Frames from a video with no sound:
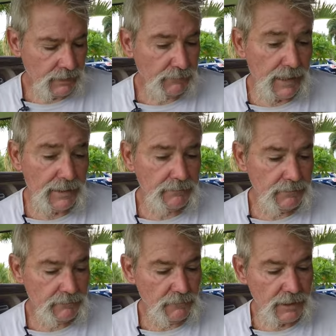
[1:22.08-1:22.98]
Not
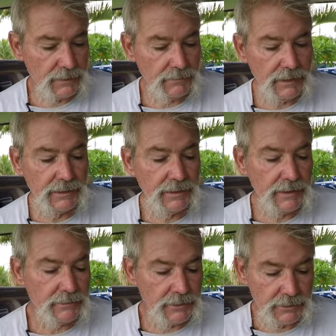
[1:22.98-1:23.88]
recommending
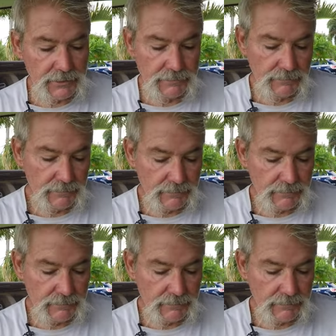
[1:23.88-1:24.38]
them or